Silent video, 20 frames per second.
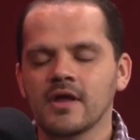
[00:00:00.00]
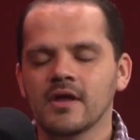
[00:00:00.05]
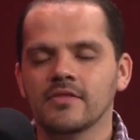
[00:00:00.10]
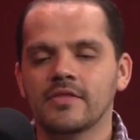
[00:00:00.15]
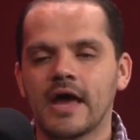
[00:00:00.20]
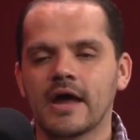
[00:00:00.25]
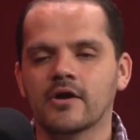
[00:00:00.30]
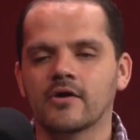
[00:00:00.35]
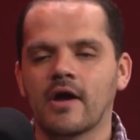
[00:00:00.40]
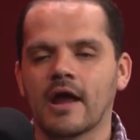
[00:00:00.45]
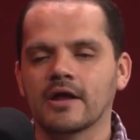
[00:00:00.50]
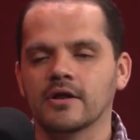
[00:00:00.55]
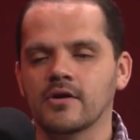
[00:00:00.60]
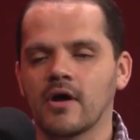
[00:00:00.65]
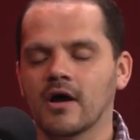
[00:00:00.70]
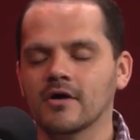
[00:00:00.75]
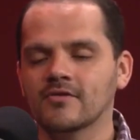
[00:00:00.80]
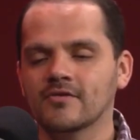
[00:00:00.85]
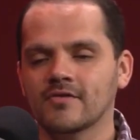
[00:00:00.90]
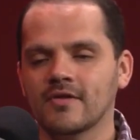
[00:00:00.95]
that are
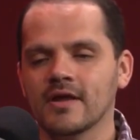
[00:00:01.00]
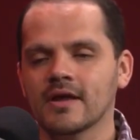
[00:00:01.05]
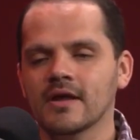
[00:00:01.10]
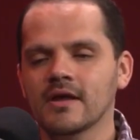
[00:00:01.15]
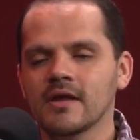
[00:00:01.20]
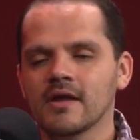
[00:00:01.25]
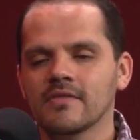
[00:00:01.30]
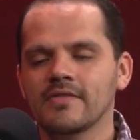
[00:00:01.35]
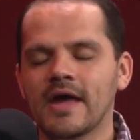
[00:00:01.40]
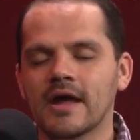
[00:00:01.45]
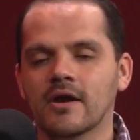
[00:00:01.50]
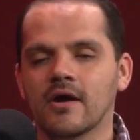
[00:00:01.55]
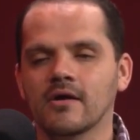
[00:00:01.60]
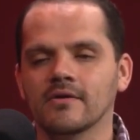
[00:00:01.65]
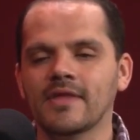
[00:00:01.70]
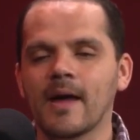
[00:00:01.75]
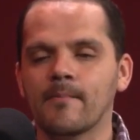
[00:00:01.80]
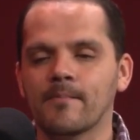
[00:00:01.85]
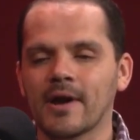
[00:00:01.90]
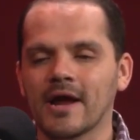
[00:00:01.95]
agnostic, that are
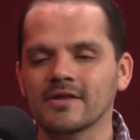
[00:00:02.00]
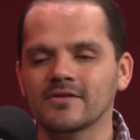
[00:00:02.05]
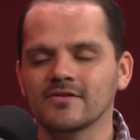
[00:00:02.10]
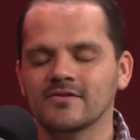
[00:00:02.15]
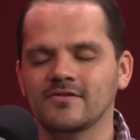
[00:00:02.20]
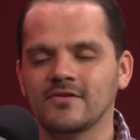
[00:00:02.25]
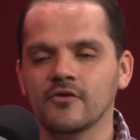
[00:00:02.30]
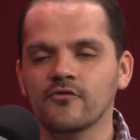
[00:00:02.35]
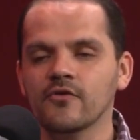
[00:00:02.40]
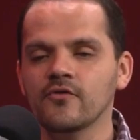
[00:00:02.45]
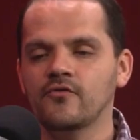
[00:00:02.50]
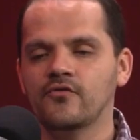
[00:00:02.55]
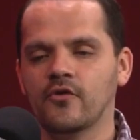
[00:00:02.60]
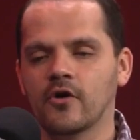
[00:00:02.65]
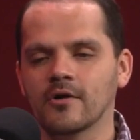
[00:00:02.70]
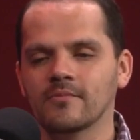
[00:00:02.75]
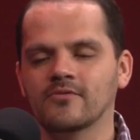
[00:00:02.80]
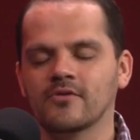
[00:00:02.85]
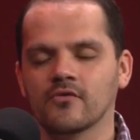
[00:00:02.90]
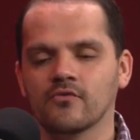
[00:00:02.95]
that practice different
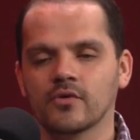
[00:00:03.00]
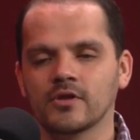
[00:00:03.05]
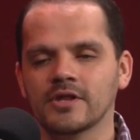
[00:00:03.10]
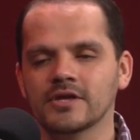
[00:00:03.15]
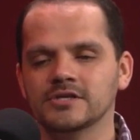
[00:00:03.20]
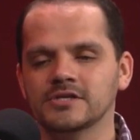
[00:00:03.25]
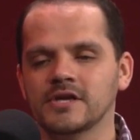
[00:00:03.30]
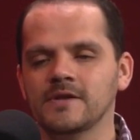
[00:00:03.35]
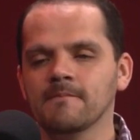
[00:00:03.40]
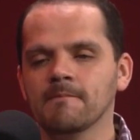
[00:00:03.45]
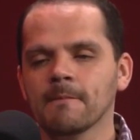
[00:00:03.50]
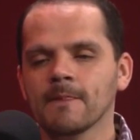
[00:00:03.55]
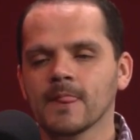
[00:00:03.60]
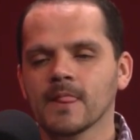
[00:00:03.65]
forms of religion,